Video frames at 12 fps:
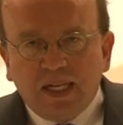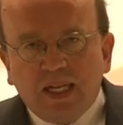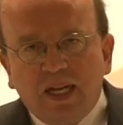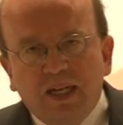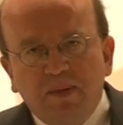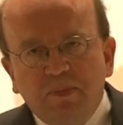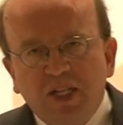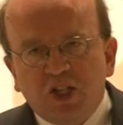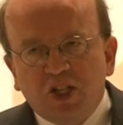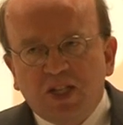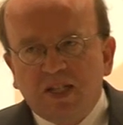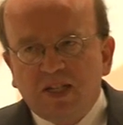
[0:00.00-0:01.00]
Now let me
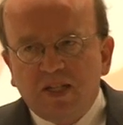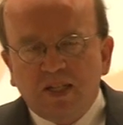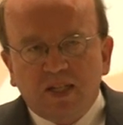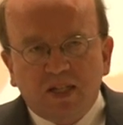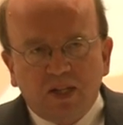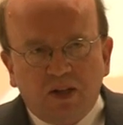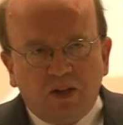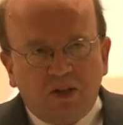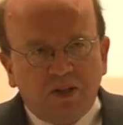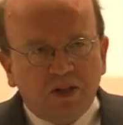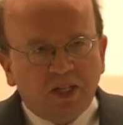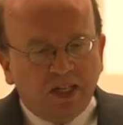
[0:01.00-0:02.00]
just
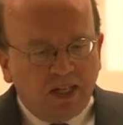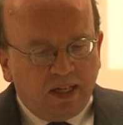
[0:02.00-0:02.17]
start